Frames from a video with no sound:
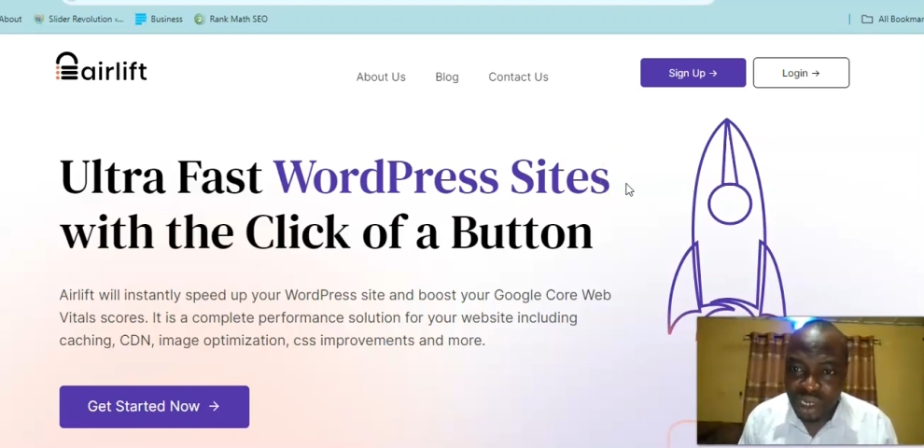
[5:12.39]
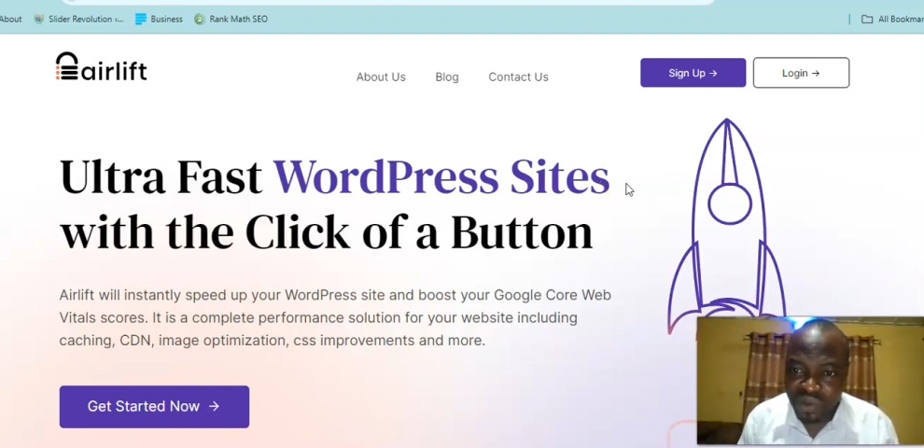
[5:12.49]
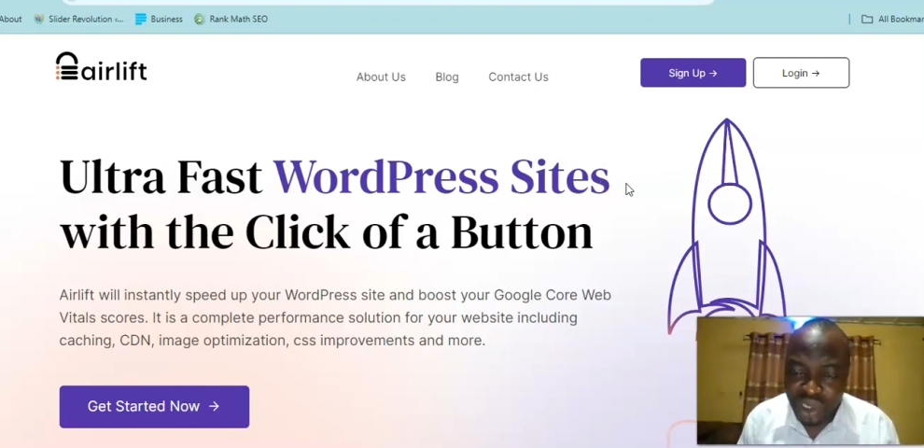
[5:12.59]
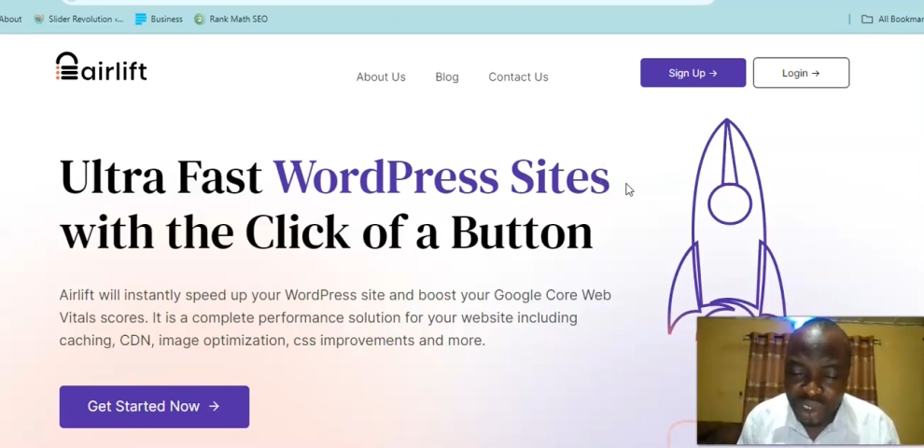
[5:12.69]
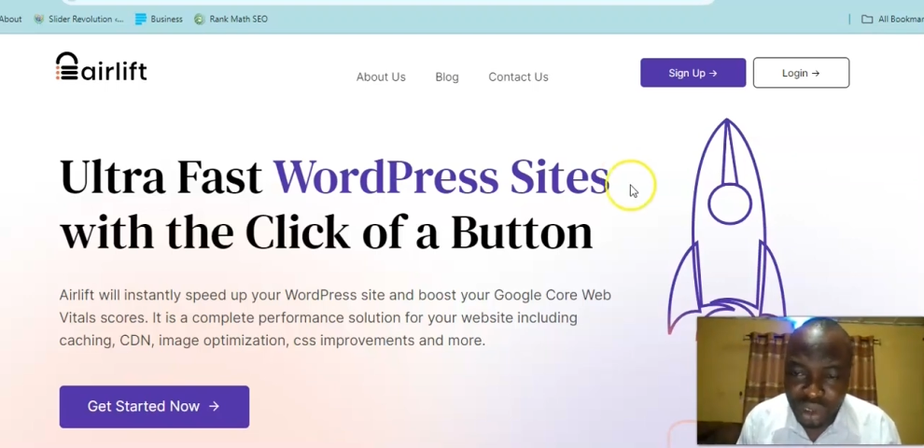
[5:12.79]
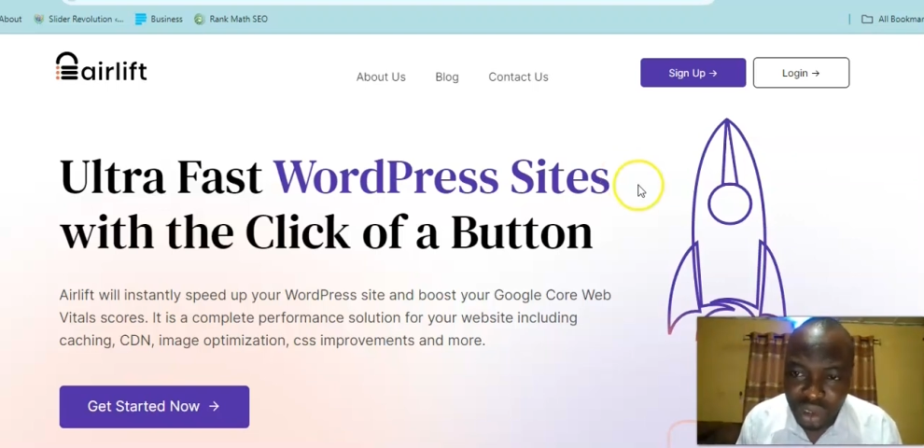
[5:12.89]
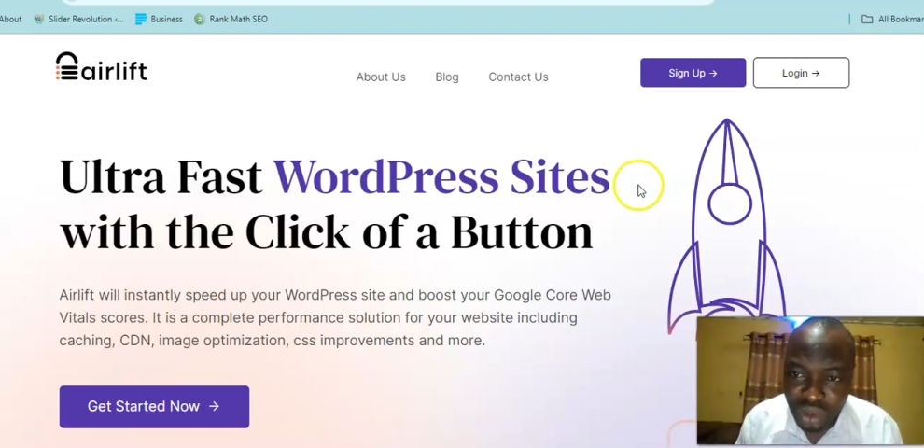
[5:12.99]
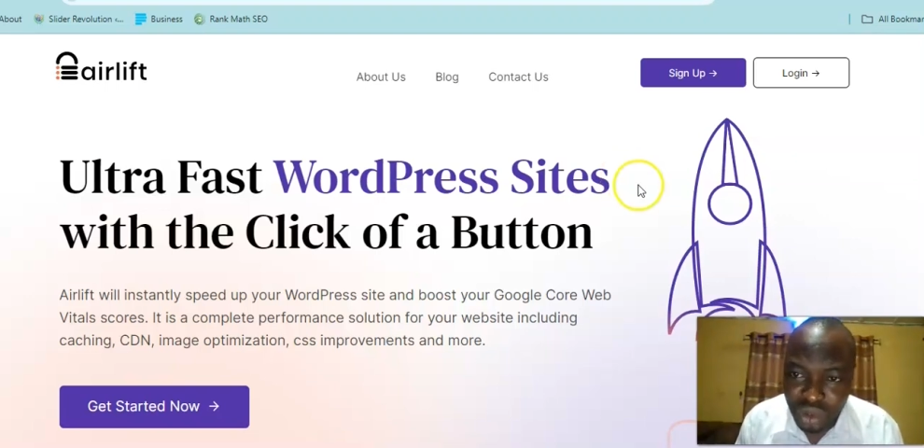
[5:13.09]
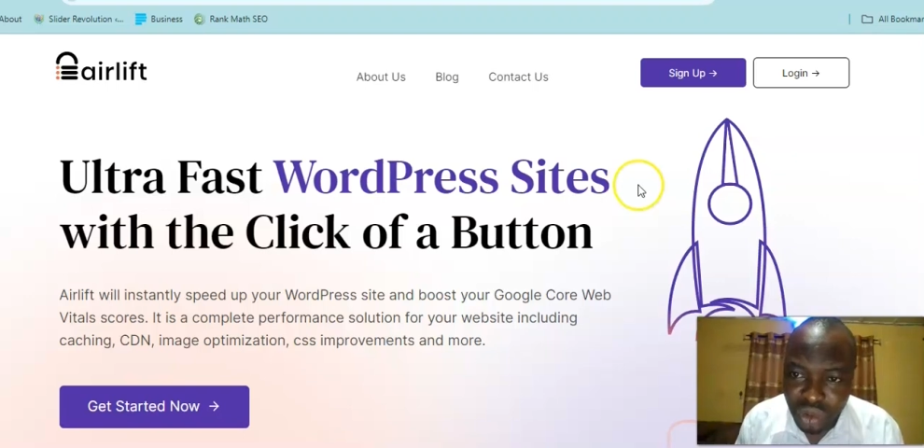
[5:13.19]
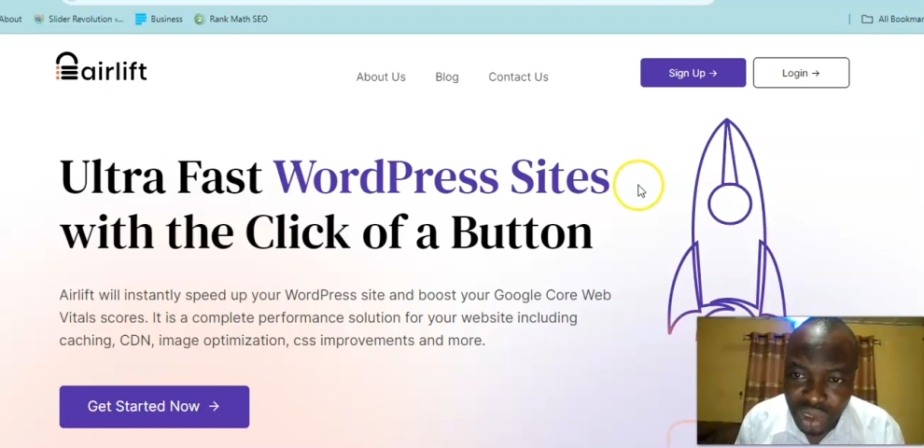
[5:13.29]
the first thing
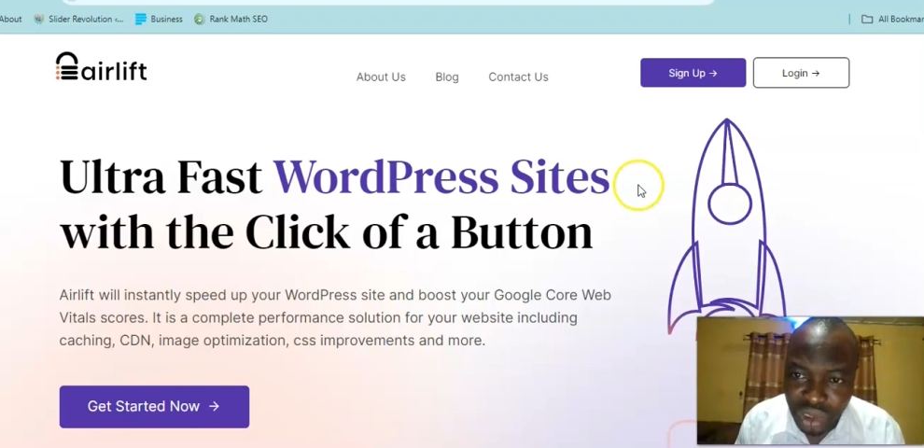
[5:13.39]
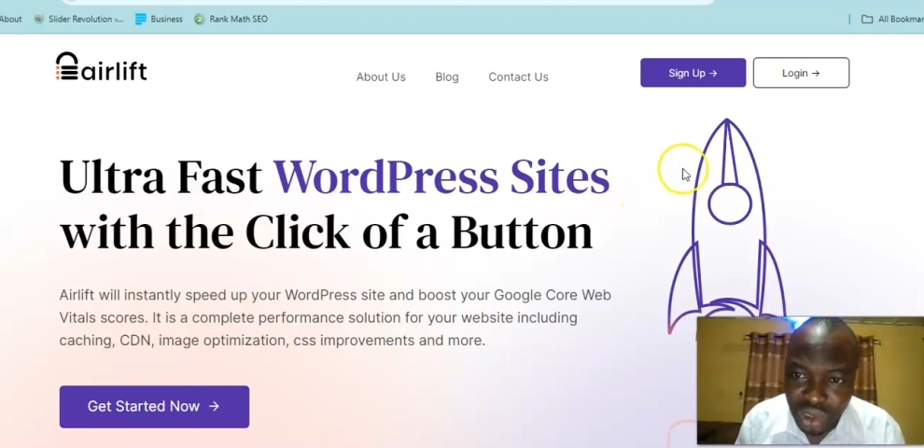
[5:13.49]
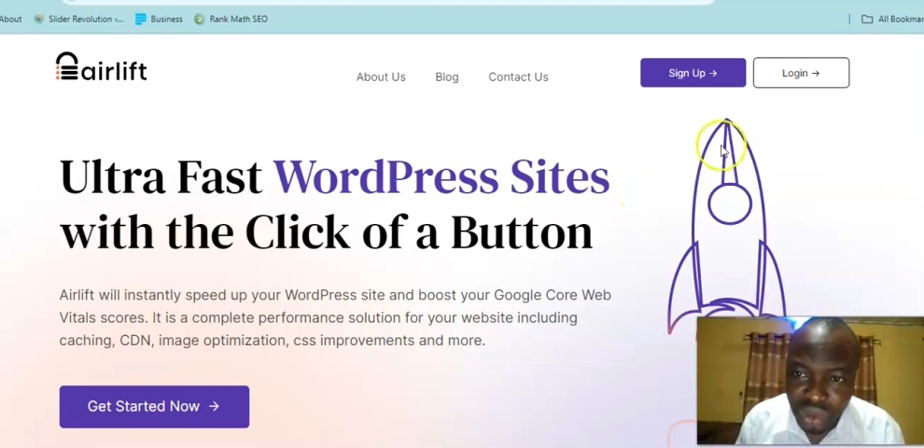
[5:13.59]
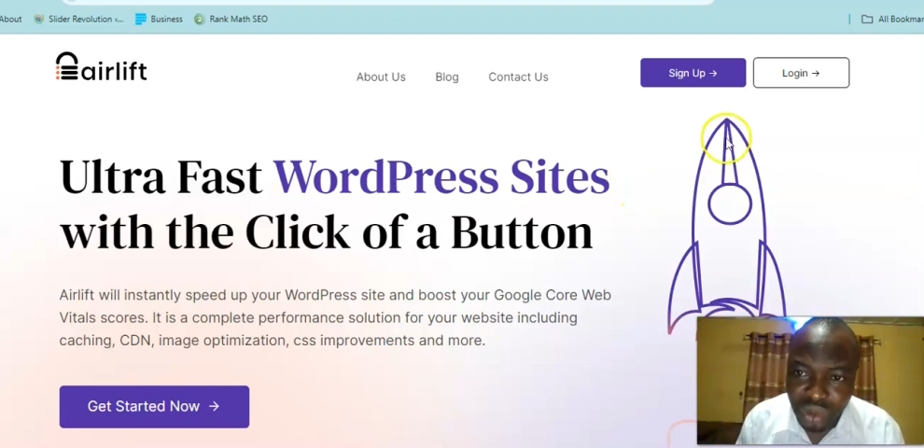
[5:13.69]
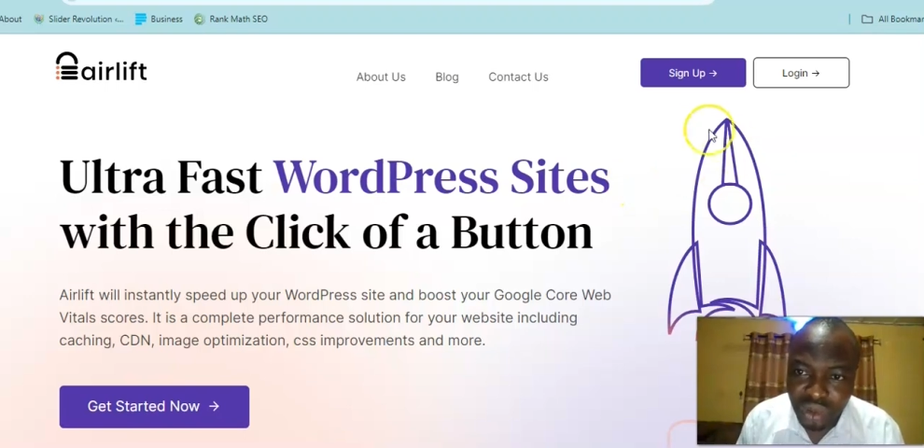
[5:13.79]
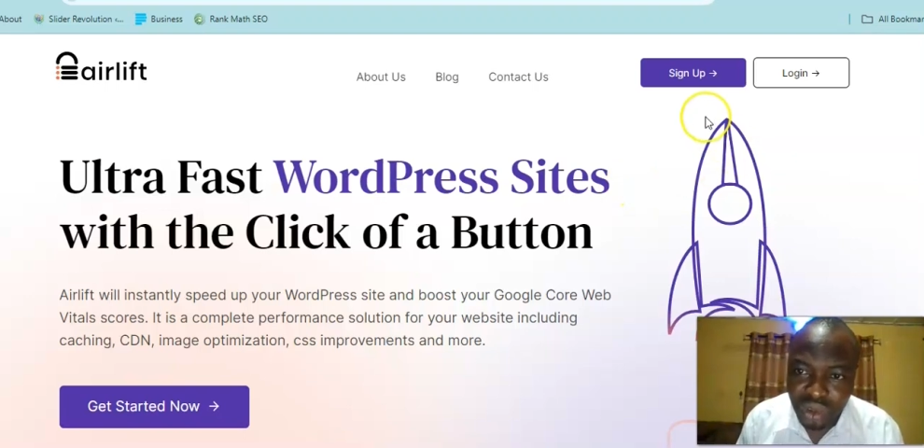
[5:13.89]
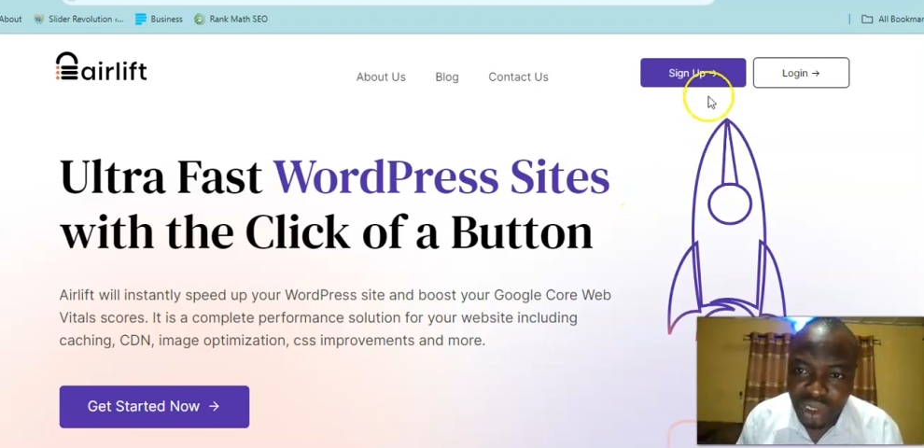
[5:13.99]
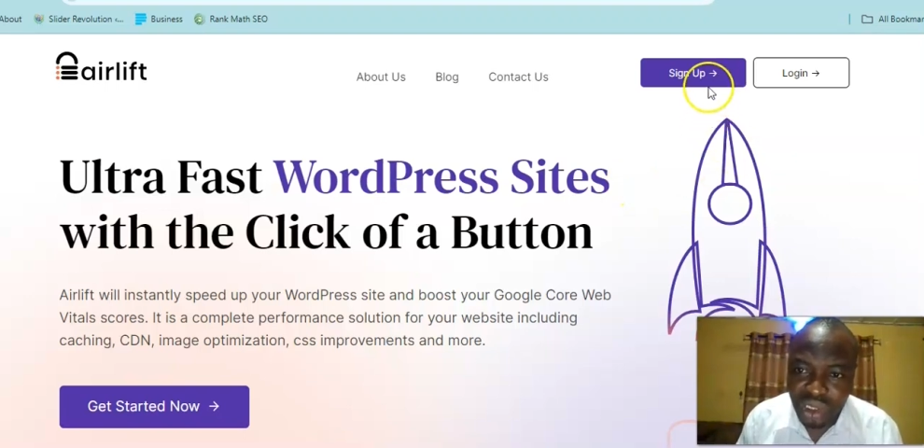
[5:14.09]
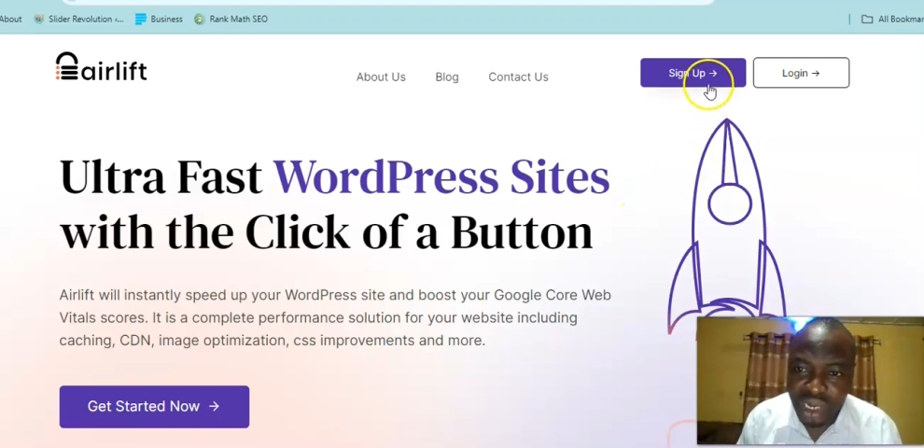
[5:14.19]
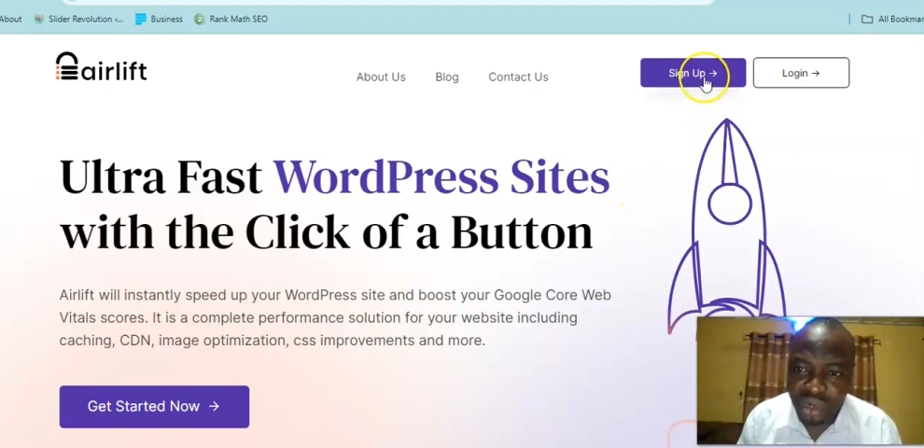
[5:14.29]
you do is to
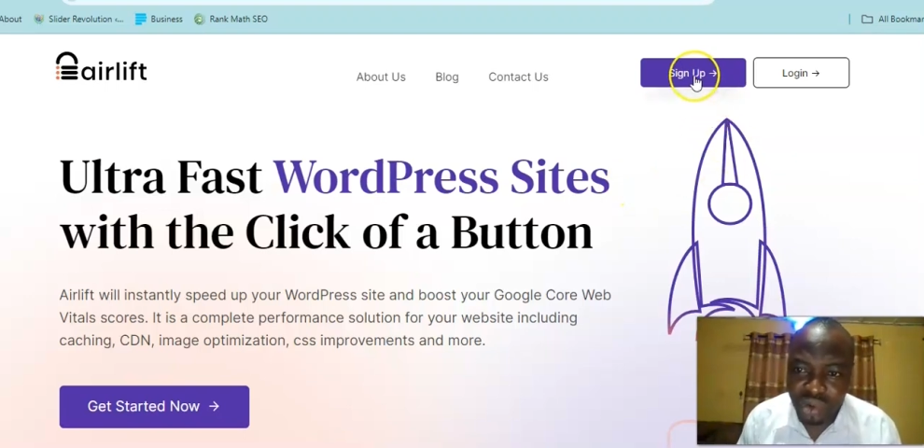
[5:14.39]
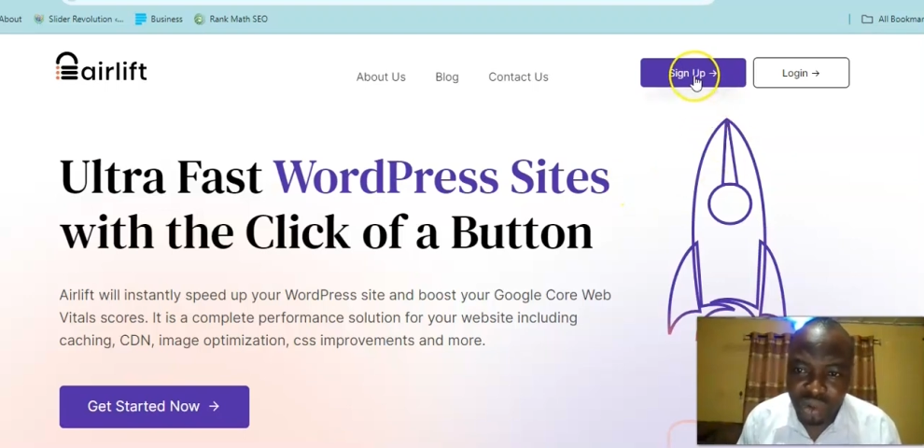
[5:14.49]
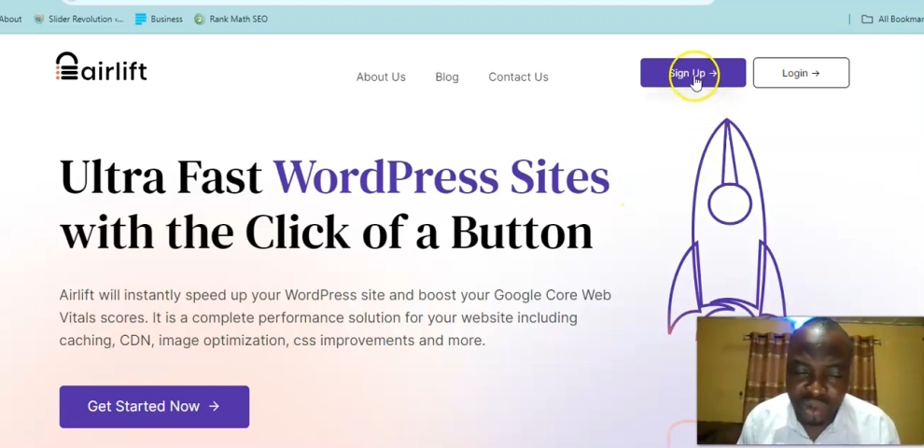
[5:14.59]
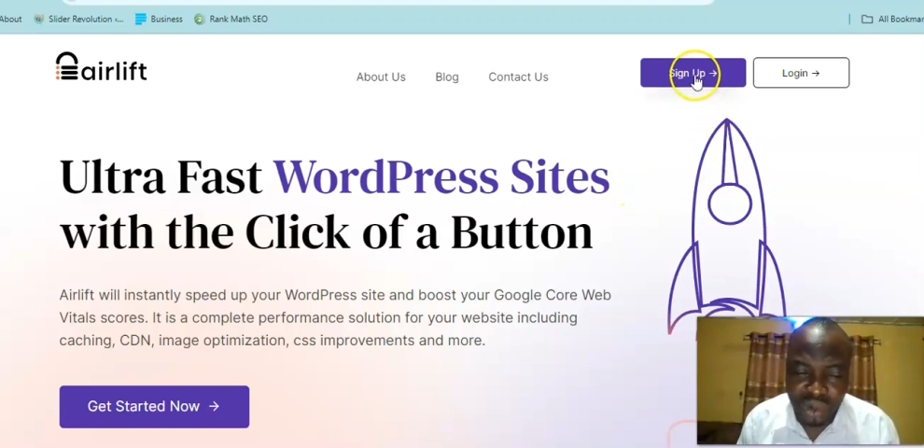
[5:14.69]
sign up